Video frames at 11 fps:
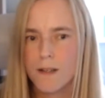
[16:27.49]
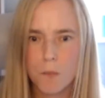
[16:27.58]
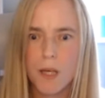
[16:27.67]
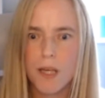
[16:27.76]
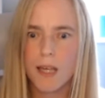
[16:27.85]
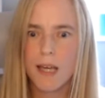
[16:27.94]

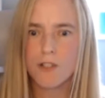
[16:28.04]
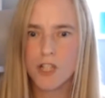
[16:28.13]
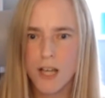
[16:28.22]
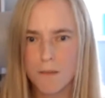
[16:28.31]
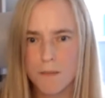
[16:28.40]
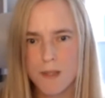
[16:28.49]
picking out
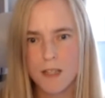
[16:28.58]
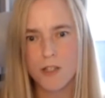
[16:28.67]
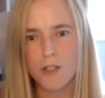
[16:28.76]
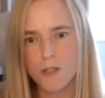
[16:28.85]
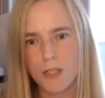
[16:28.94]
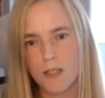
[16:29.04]
gems than
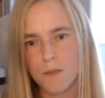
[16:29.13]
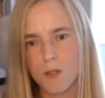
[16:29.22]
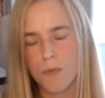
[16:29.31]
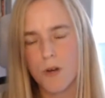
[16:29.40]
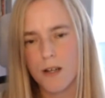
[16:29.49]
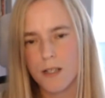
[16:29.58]
using them to
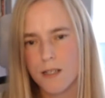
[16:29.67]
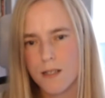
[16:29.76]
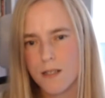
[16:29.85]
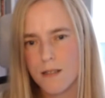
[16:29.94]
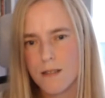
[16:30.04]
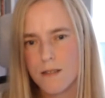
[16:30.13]

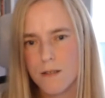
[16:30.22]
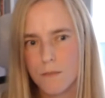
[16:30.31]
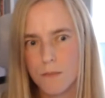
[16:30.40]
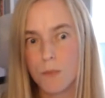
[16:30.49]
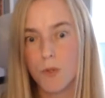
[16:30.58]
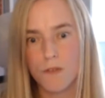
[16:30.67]
price
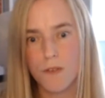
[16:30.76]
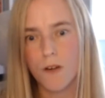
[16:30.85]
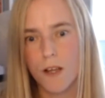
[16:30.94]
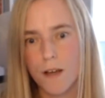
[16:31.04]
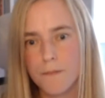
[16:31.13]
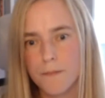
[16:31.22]
my portfolio.